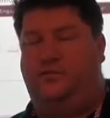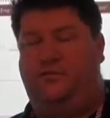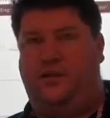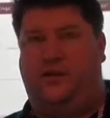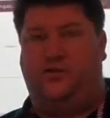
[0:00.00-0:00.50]

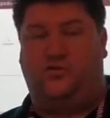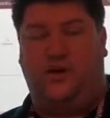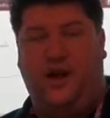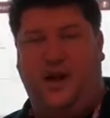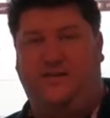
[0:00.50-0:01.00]
their
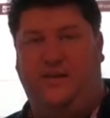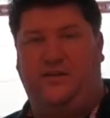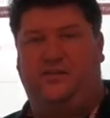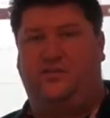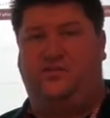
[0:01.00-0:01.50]
drive and
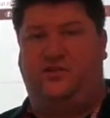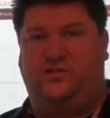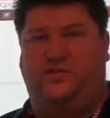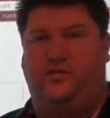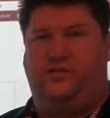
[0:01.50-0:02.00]
does a
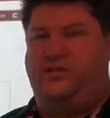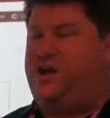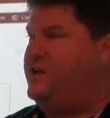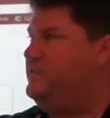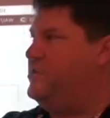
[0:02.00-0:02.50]
search for the
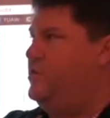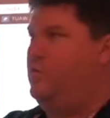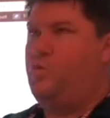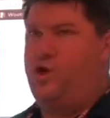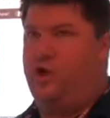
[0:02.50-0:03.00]
document called
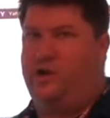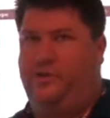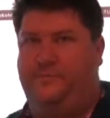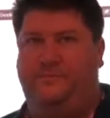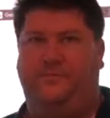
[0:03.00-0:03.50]
work,
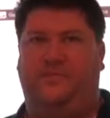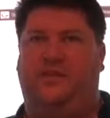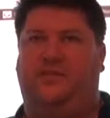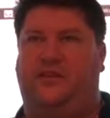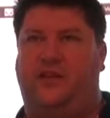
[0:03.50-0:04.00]

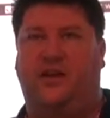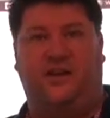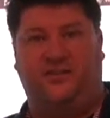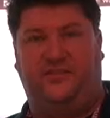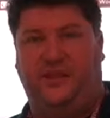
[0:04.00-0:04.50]
they're not
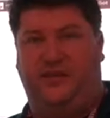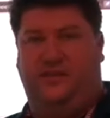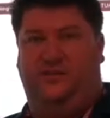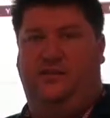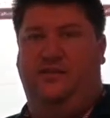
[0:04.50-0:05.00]
going to see it,
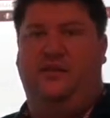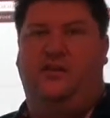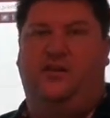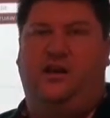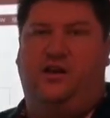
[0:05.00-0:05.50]

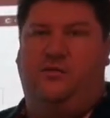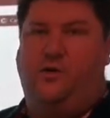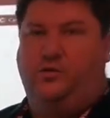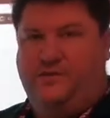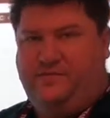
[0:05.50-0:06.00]

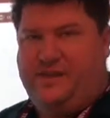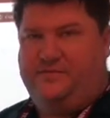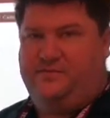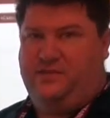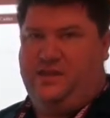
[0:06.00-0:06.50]
only if they
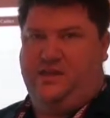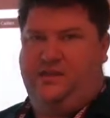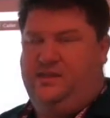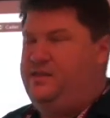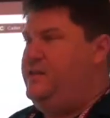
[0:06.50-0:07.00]
have the link.
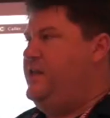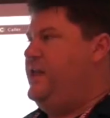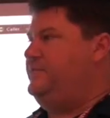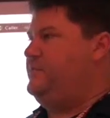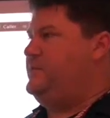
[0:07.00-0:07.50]

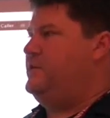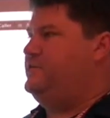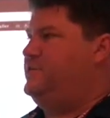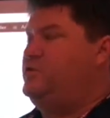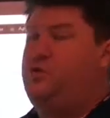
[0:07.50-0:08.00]
If somebody
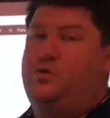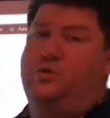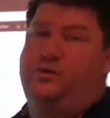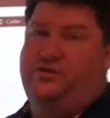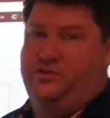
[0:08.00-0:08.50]
goes into
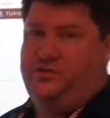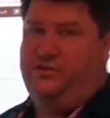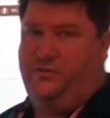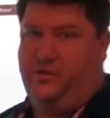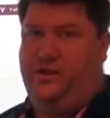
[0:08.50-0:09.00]
Google and searches
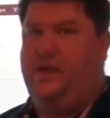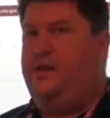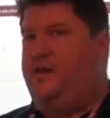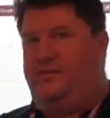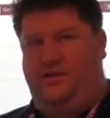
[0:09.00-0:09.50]
for it,
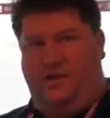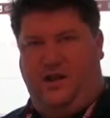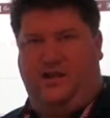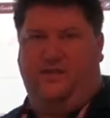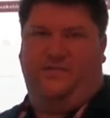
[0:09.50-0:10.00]
they're
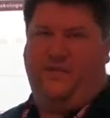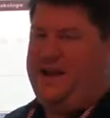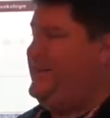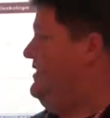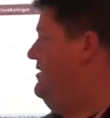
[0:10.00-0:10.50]
not going to
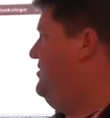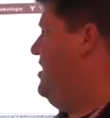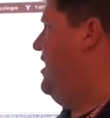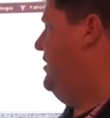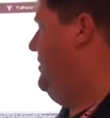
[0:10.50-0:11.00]
find this
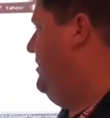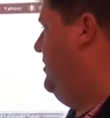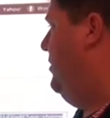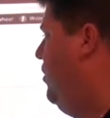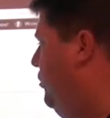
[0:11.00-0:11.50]
document.
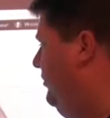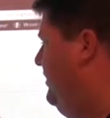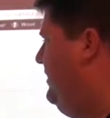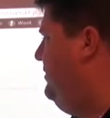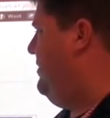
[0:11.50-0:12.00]
Only the